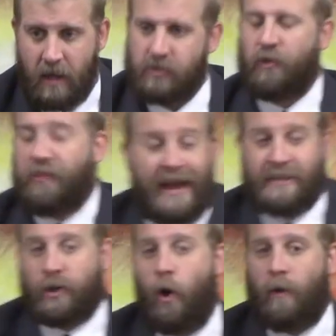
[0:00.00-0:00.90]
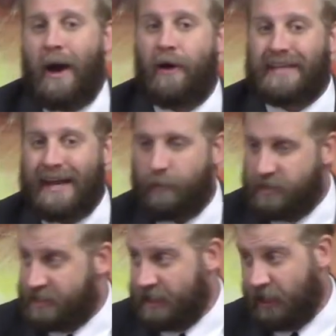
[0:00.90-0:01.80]
So things are going well, yet it
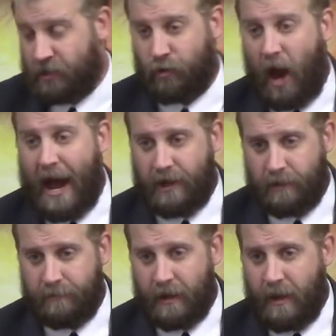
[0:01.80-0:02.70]
was still a trial.